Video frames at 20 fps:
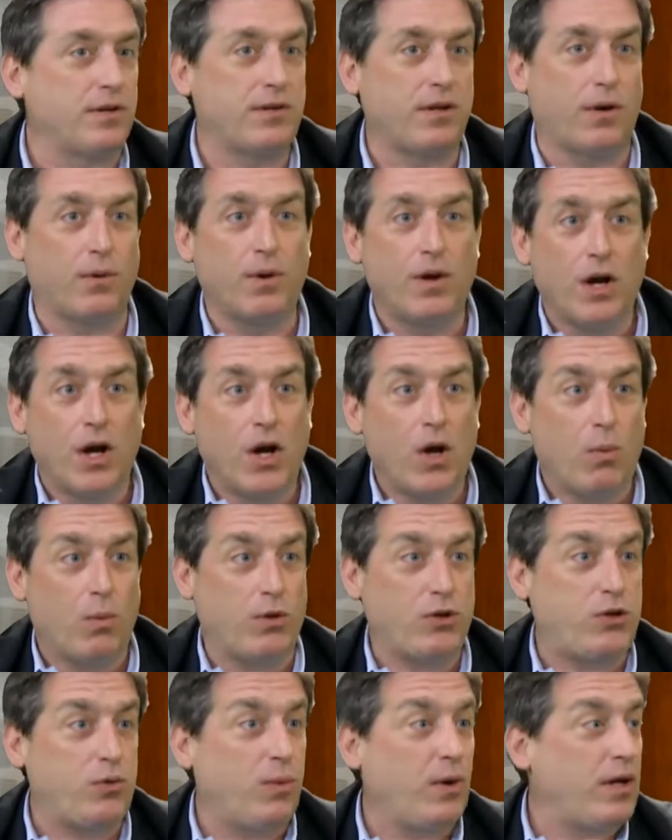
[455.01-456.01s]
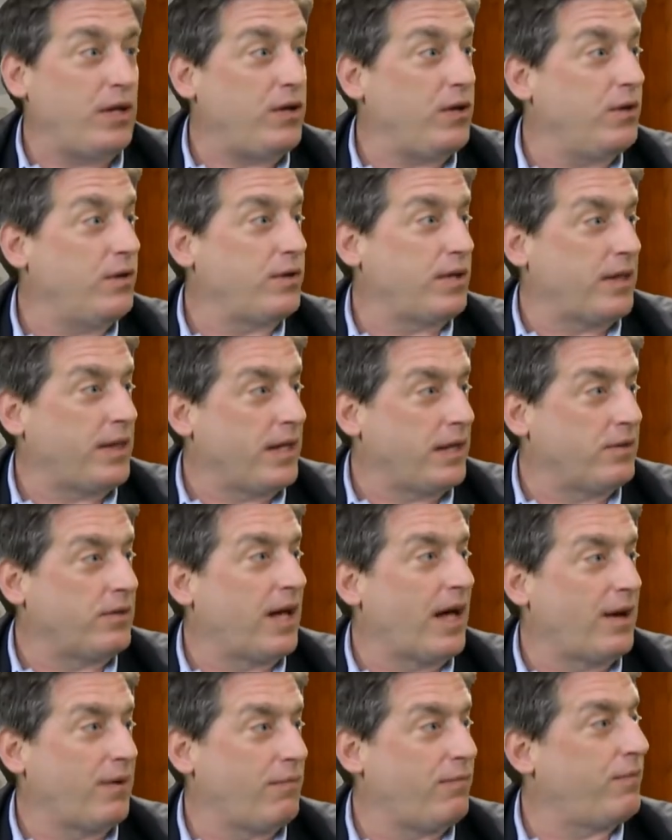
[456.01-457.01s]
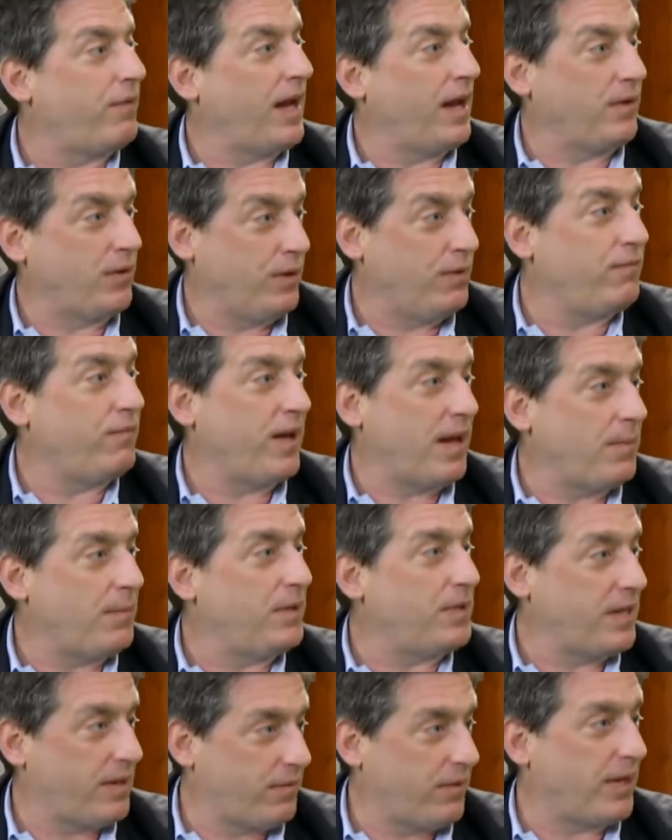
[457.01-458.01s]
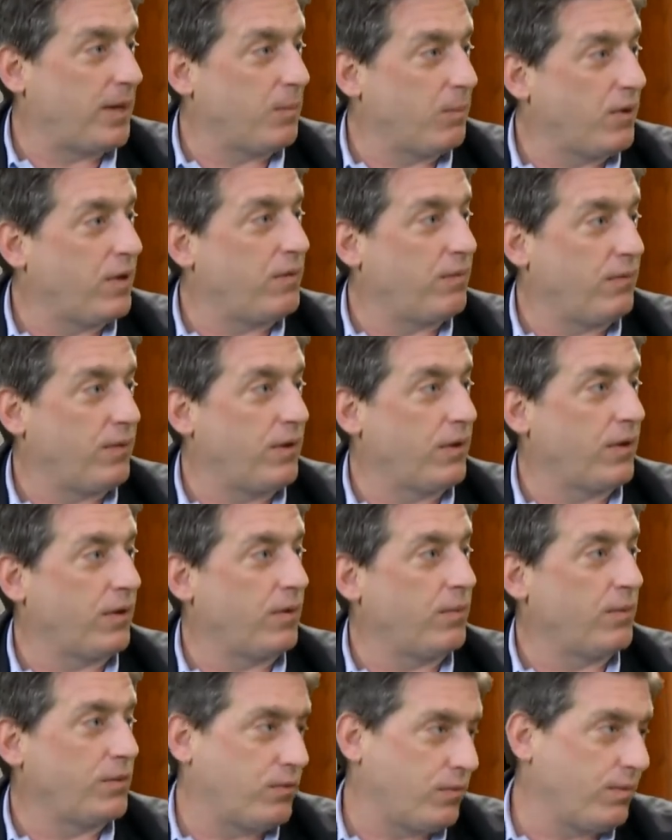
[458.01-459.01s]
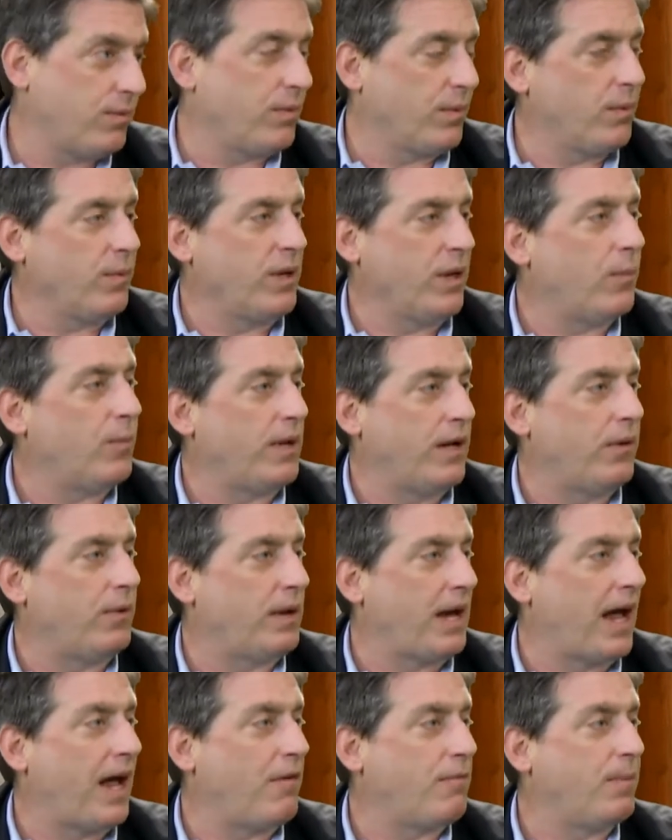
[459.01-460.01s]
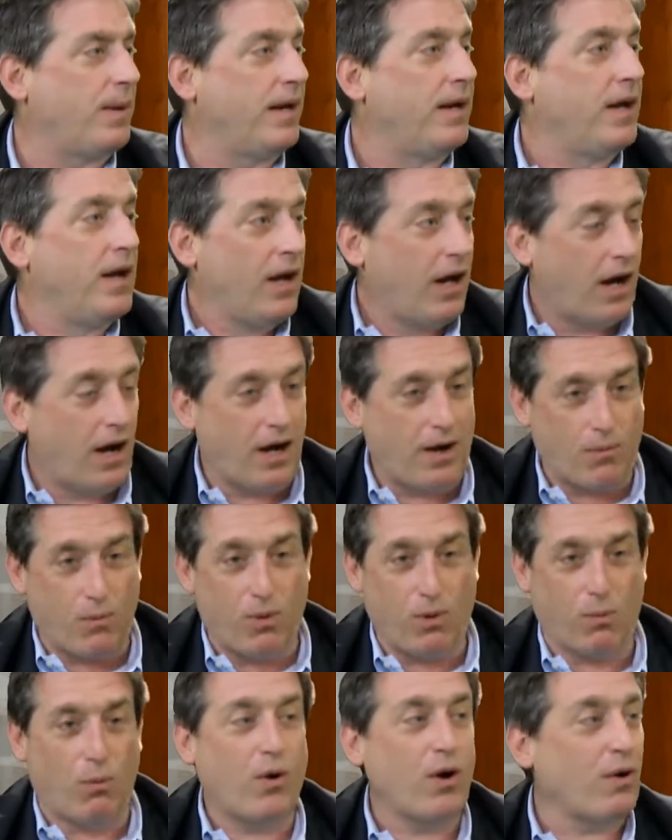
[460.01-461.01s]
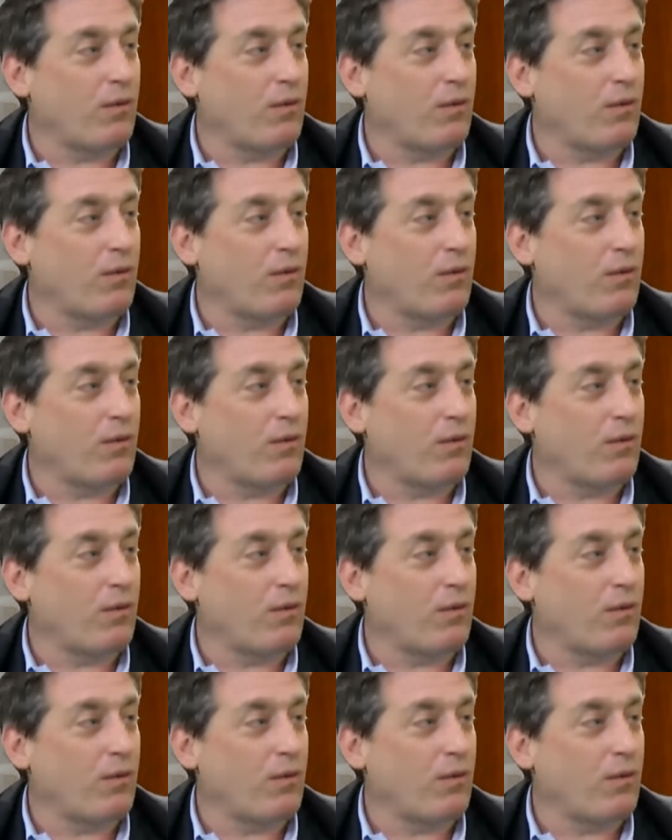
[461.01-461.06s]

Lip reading: So what you want to use, I think a lot of good families have like a Brita filter, which we don't have, but a water